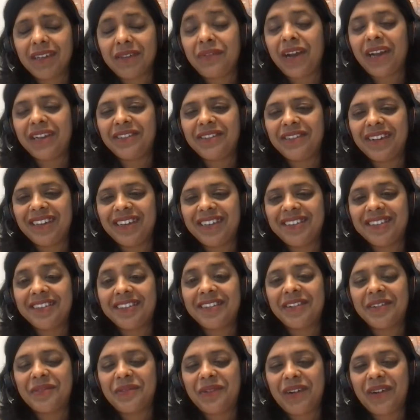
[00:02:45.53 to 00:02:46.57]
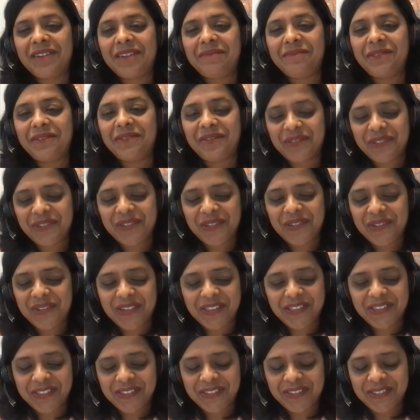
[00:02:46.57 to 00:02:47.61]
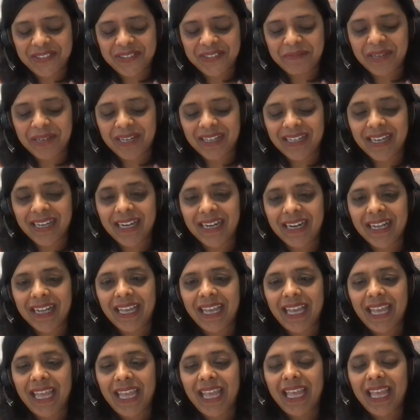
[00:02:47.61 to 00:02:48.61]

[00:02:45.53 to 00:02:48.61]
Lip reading: evangelizing required before you launch it to the market.